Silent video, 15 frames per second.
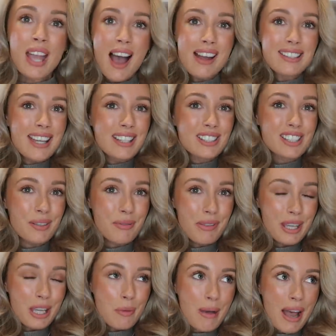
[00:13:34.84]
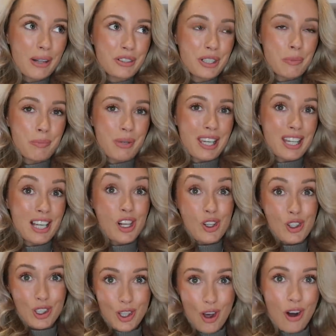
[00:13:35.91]
And yet something about it being
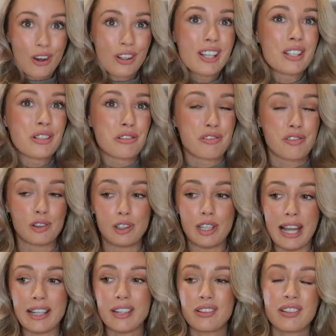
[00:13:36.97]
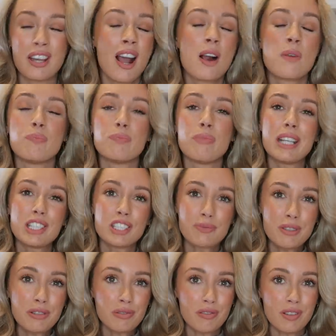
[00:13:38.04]
long and full length makes
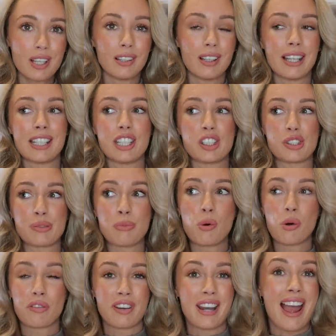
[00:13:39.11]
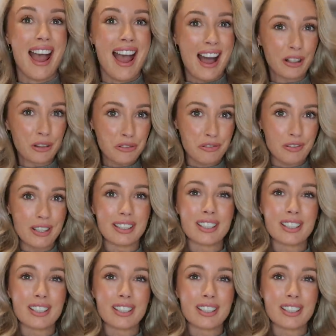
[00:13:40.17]
me feel like it's more of an outfit.